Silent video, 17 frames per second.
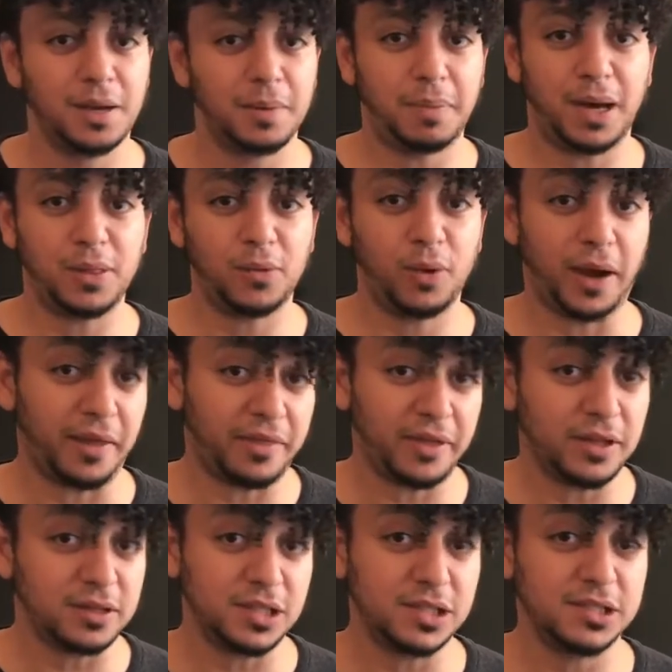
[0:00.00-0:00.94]
By the way, I
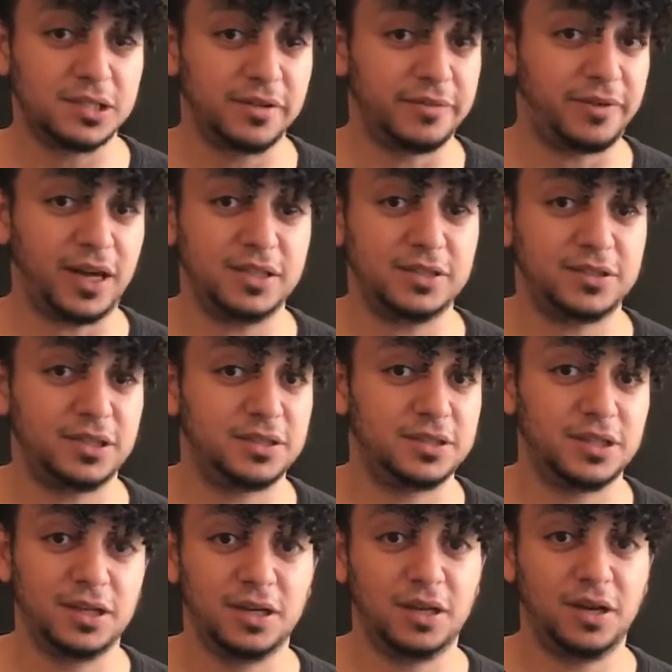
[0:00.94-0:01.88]
think these
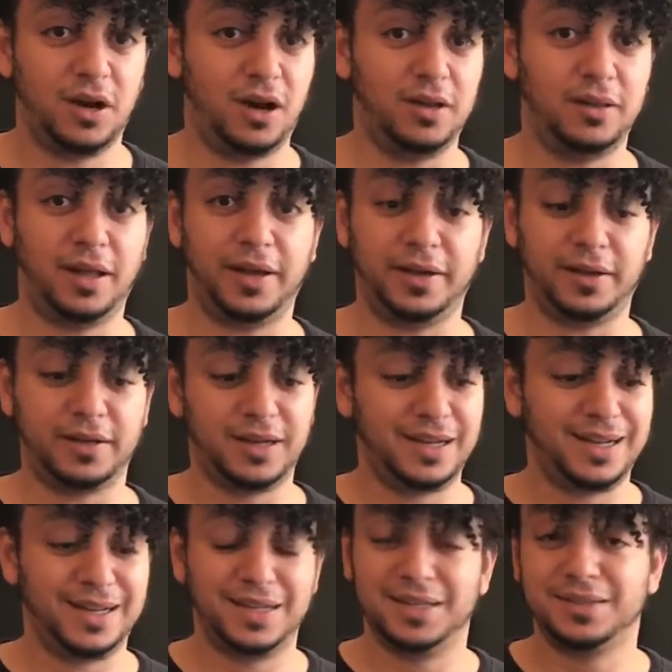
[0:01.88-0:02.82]
devices are like
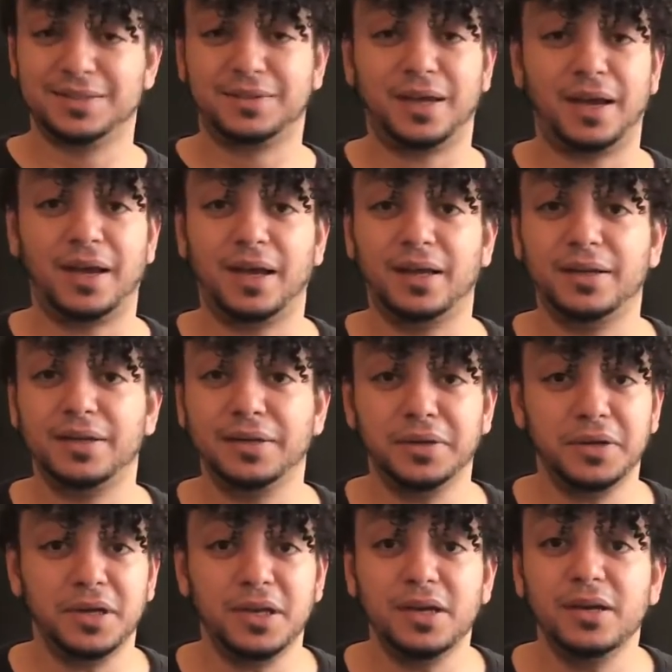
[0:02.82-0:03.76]
10
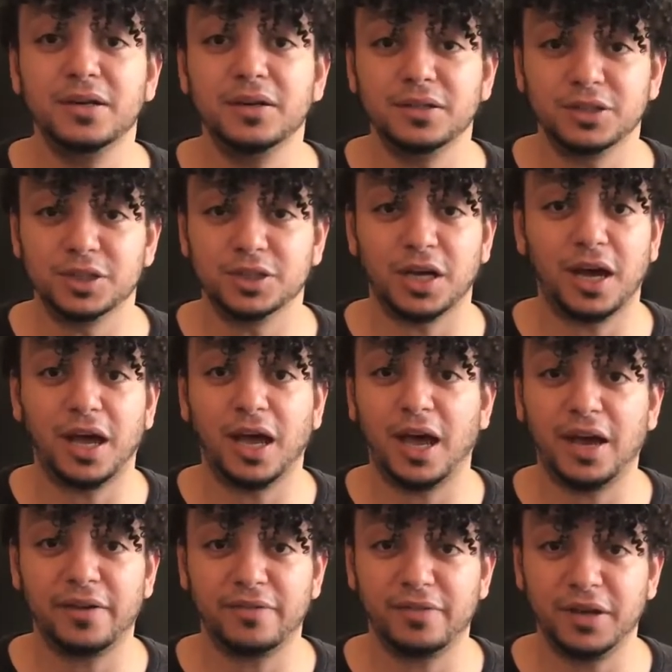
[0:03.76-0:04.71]
years
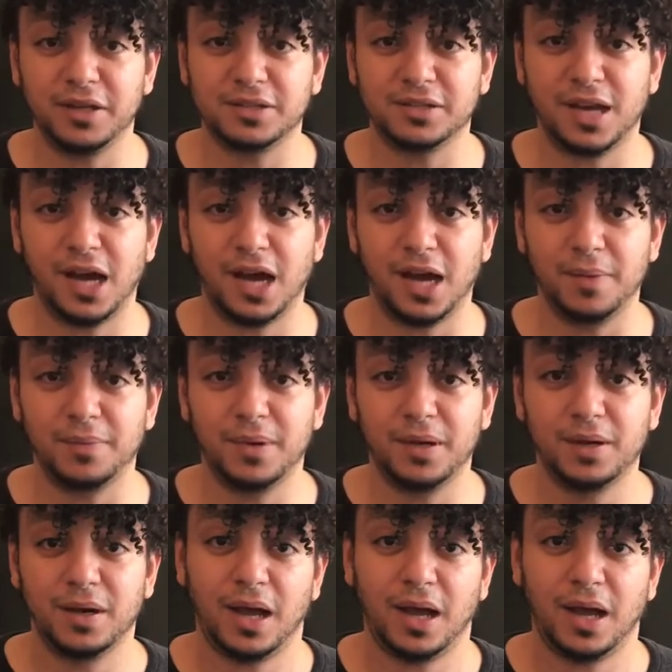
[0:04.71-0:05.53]
ahead of their time.